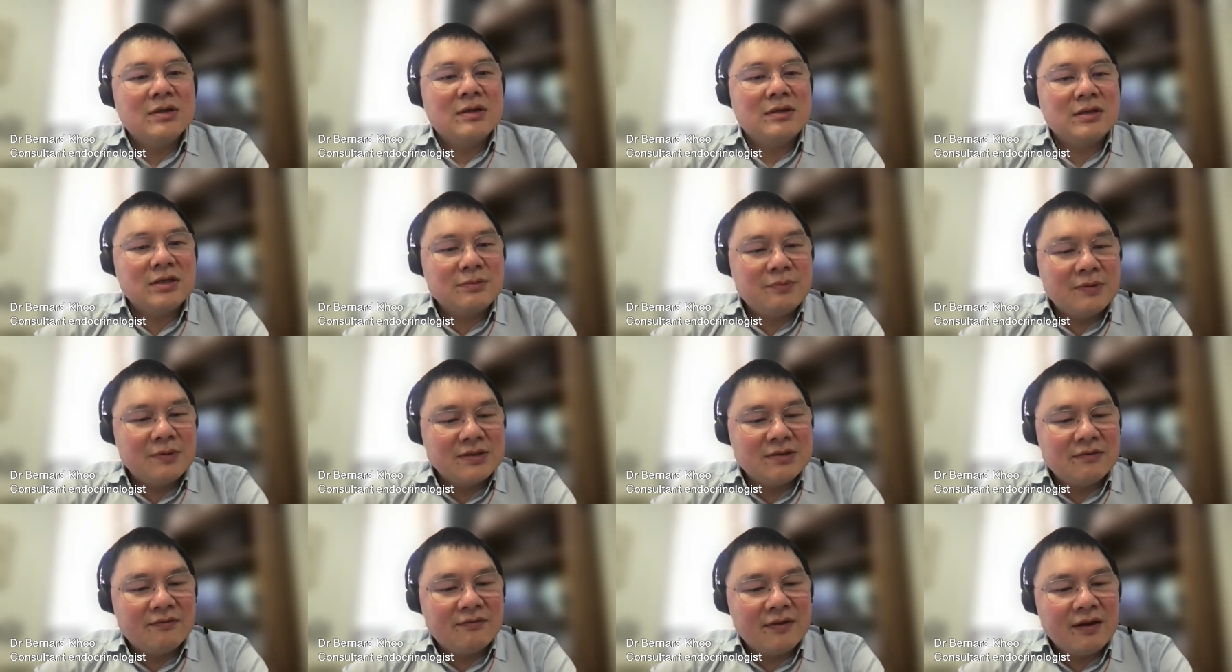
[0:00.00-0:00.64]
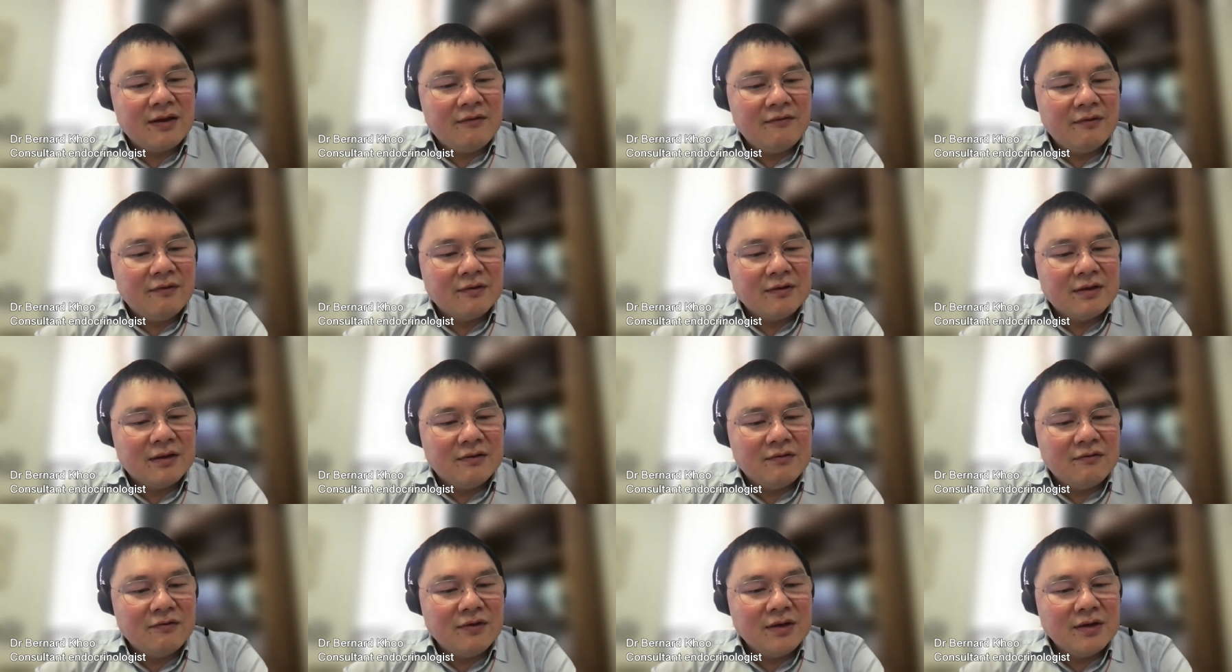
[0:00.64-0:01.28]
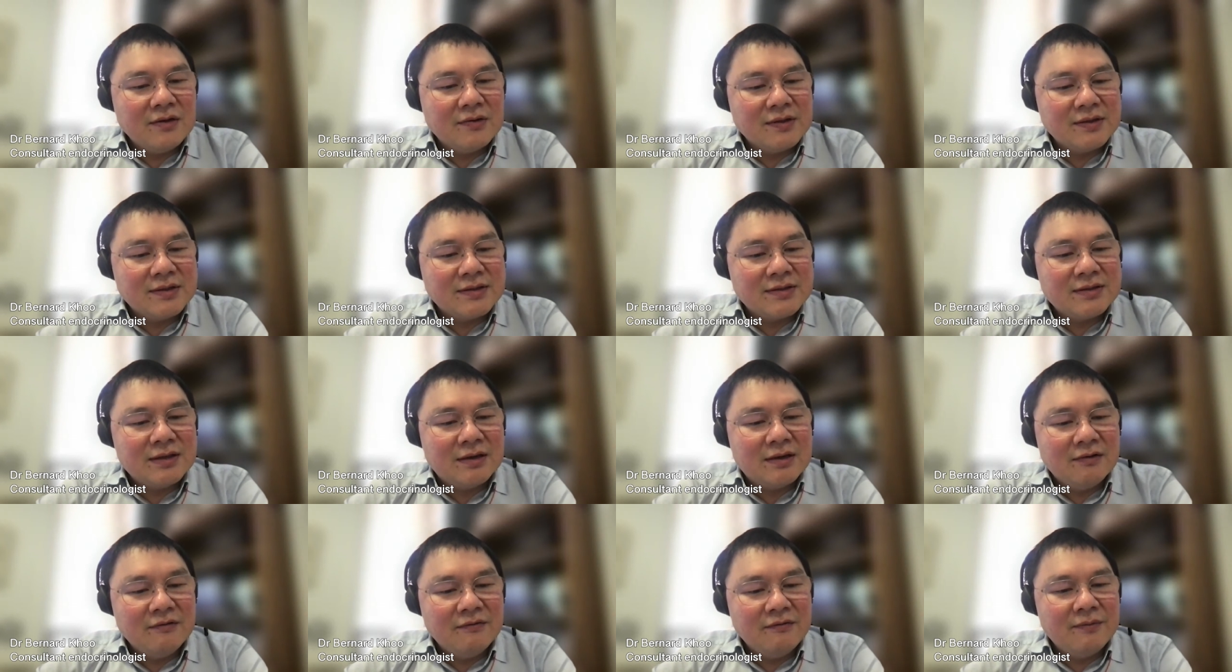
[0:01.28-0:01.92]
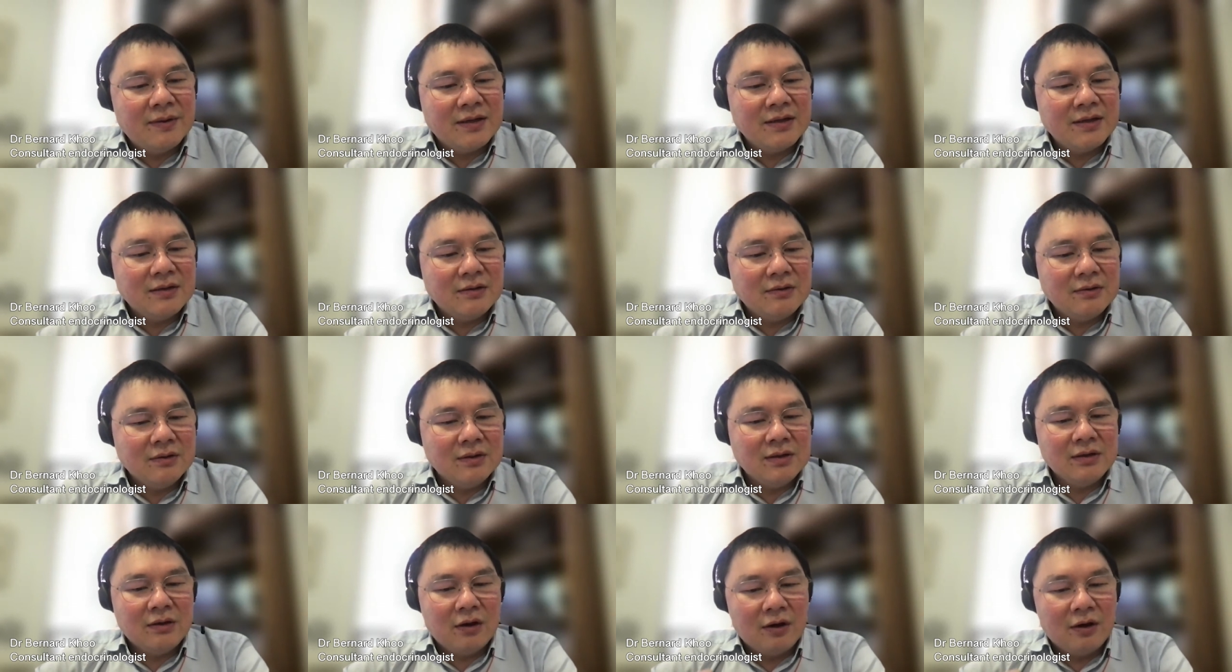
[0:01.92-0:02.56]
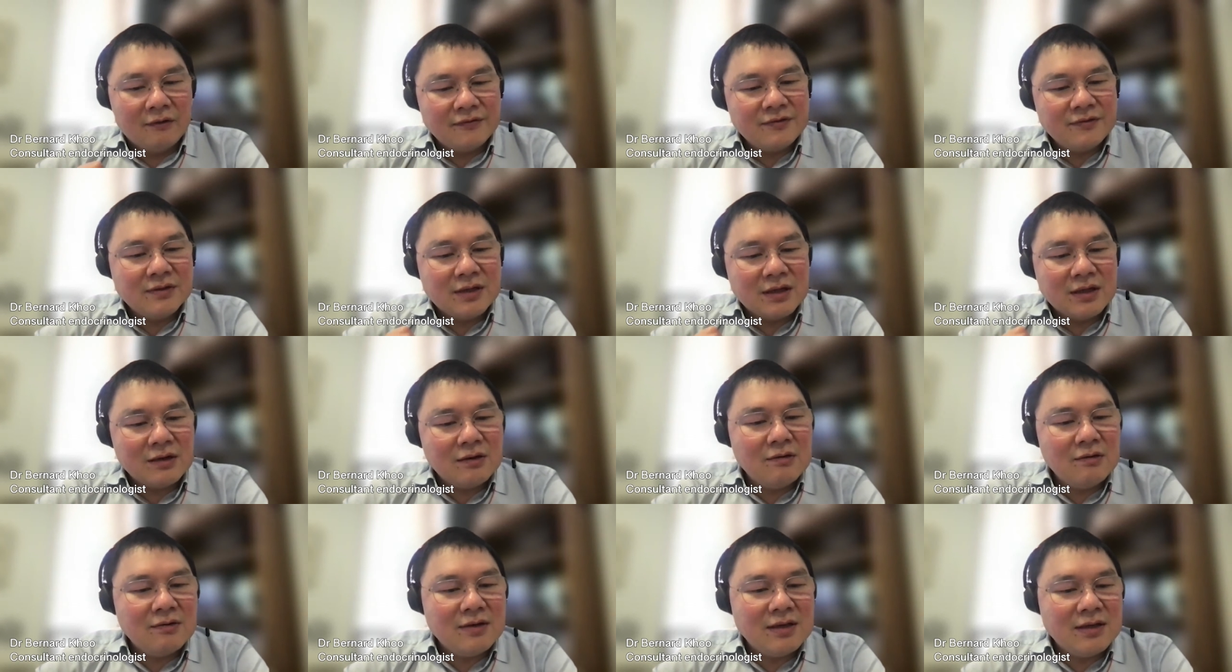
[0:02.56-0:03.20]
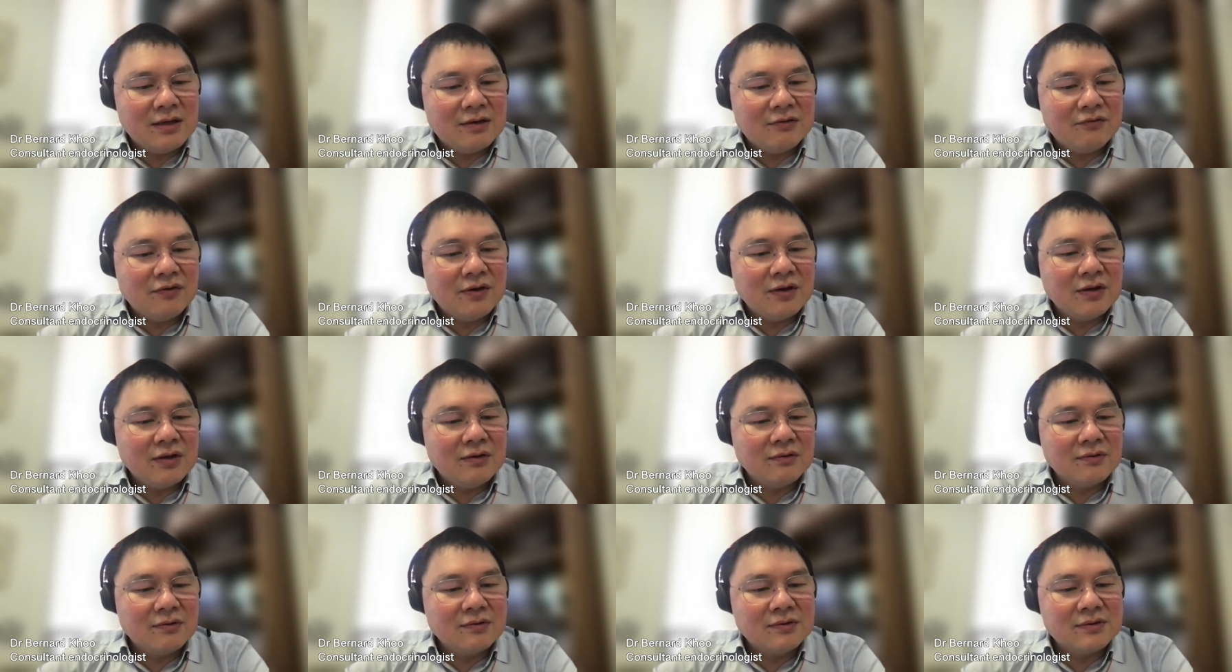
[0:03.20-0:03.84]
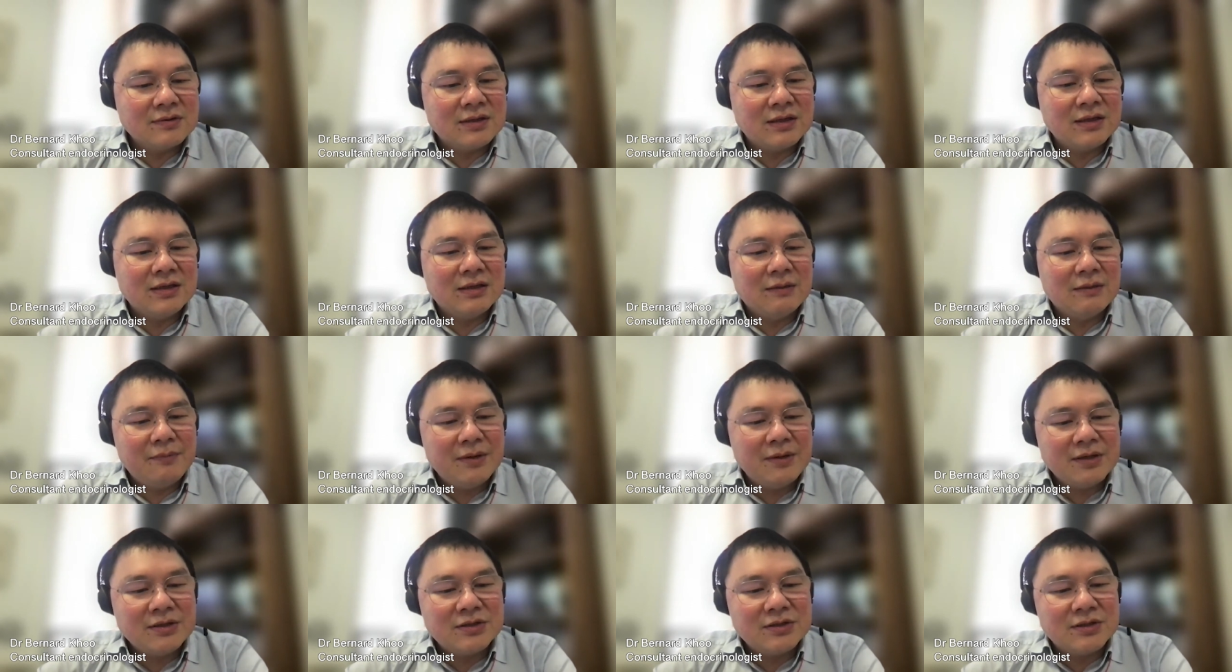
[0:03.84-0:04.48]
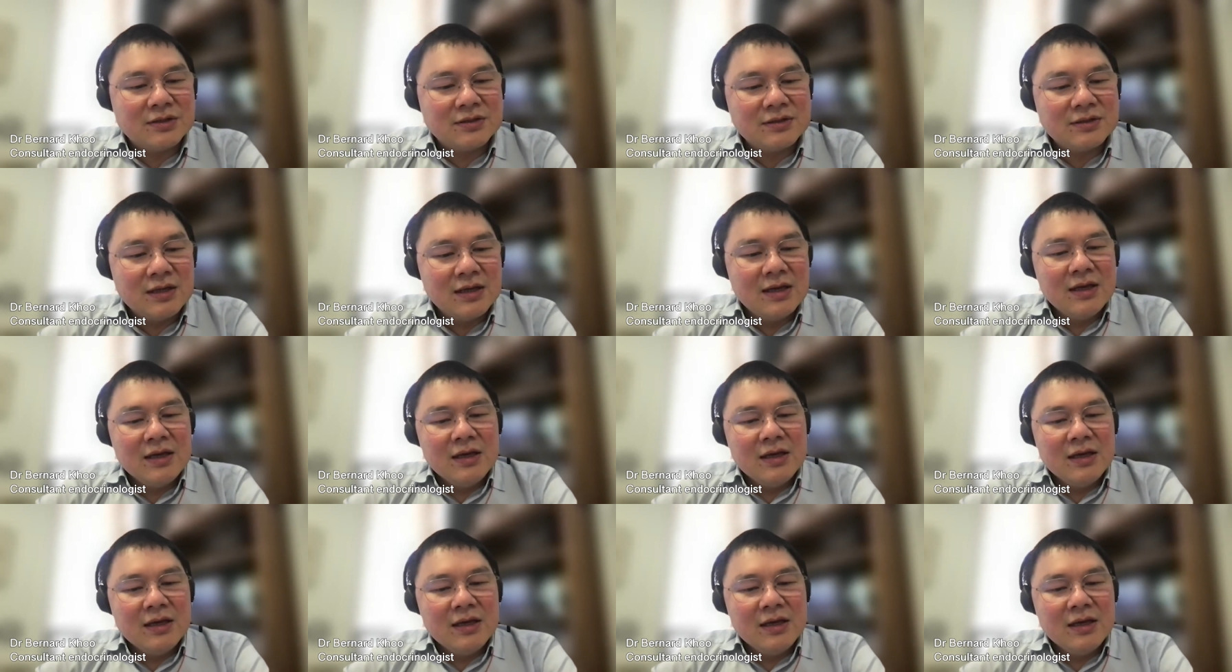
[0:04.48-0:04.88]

specifically for the adrenal itself, but often including adrenals in the pictures,